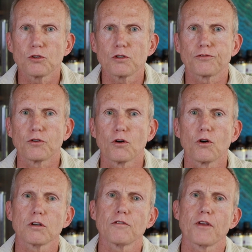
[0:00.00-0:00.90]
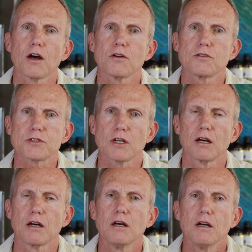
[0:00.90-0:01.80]
good for all of those
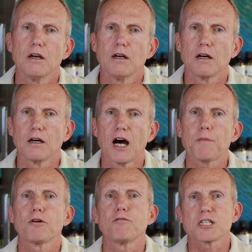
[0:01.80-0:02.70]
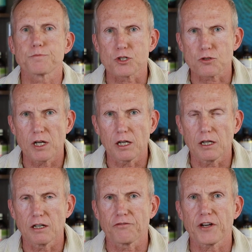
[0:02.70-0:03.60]
upper
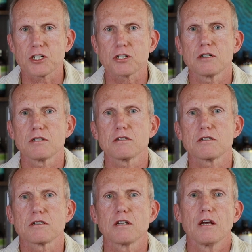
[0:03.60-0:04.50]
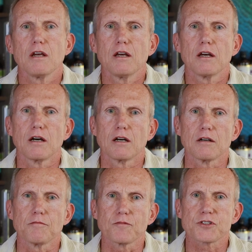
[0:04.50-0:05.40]
respiratory infections,
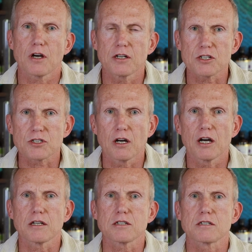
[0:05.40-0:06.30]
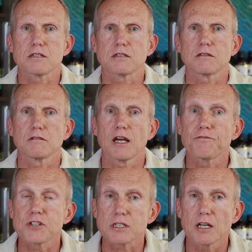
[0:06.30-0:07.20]
sinusitis,
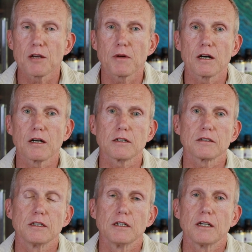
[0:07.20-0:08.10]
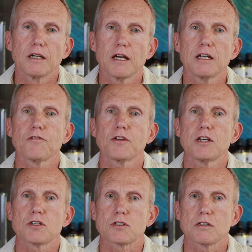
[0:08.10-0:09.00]
emphysema, any of
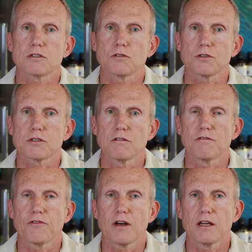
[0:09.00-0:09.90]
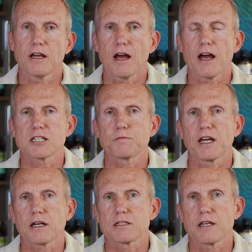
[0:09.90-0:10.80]
these sorts of
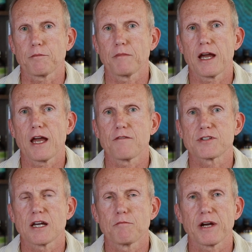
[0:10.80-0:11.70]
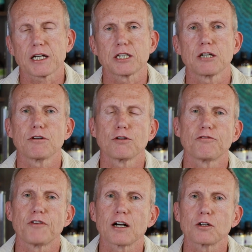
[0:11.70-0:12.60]
aspects that may have some
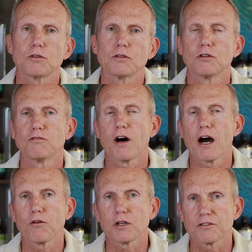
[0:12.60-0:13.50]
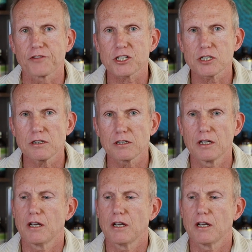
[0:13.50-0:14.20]
bacterial, fungal or viral infection,